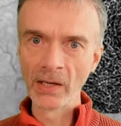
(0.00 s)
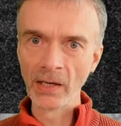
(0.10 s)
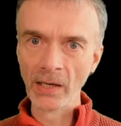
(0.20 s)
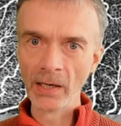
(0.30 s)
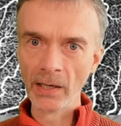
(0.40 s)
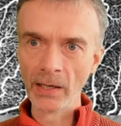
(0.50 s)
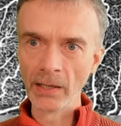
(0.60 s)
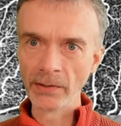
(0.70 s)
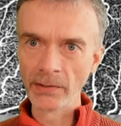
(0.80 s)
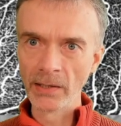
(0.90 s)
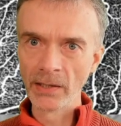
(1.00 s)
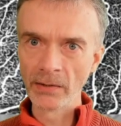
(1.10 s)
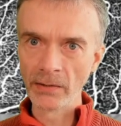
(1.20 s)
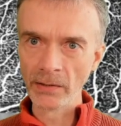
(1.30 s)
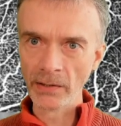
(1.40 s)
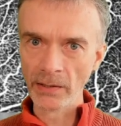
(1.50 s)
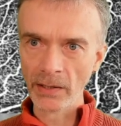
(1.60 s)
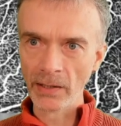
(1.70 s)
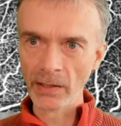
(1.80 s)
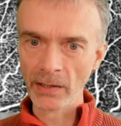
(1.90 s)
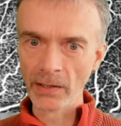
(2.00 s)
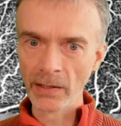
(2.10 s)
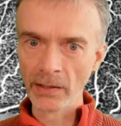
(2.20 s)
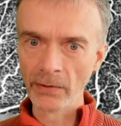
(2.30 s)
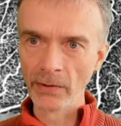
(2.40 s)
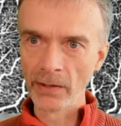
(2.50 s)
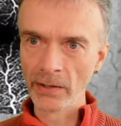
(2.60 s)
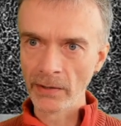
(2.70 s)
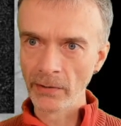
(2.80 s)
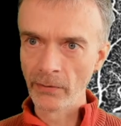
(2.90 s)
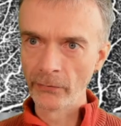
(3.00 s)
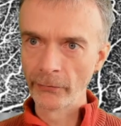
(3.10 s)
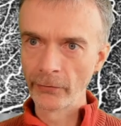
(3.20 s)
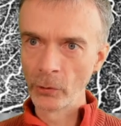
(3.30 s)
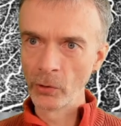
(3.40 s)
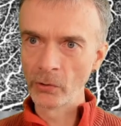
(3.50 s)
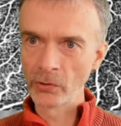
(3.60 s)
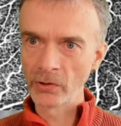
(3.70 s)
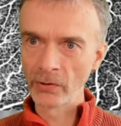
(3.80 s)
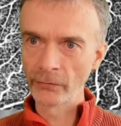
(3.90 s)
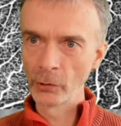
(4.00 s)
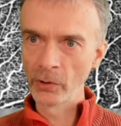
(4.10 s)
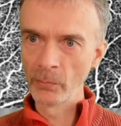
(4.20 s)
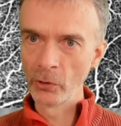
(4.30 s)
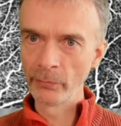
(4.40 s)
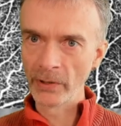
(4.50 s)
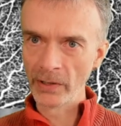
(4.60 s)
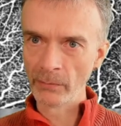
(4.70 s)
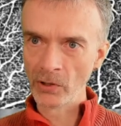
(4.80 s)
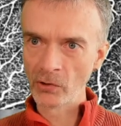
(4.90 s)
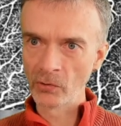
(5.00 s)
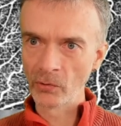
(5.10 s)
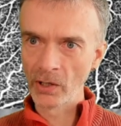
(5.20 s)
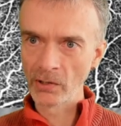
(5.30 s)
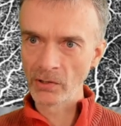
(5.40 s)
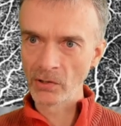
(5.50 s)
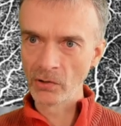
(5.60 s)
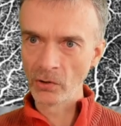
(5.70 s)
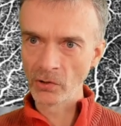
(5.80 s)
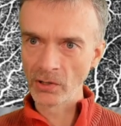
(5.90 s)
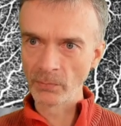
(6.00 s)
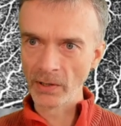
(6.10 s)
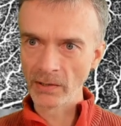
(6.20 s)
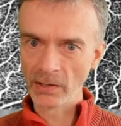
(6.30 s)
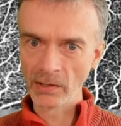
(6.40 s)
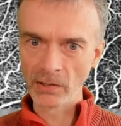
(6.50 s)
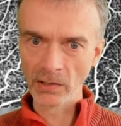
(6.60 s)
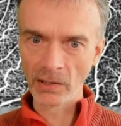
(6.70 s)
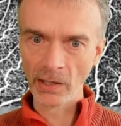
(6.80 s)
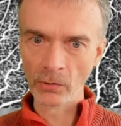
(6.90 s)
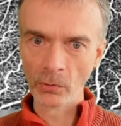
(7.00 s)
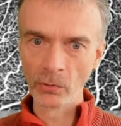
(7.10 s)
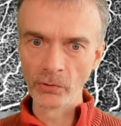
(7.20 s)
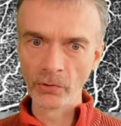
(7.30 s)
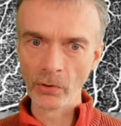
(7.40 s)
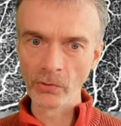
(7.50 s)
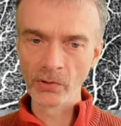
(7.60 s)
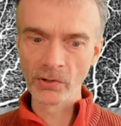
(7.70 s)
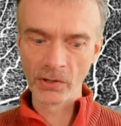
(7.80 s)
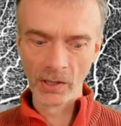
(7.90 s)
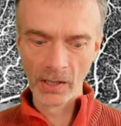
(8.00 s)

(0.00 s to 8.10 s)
and the fluid movement image is denoted by these yellow dots.